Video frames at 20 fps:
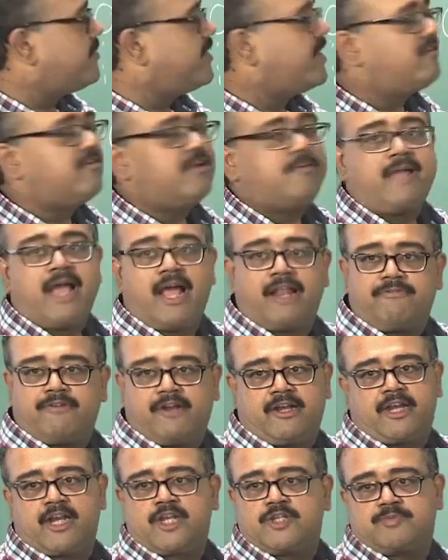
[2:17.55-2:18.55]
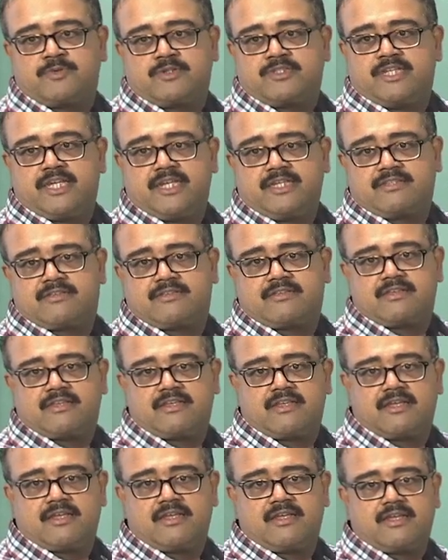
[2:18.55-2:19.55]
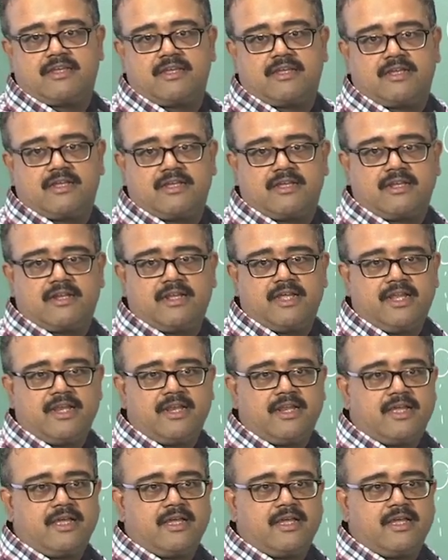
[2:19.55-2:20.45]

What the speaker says: here will be alpha transpose x, right.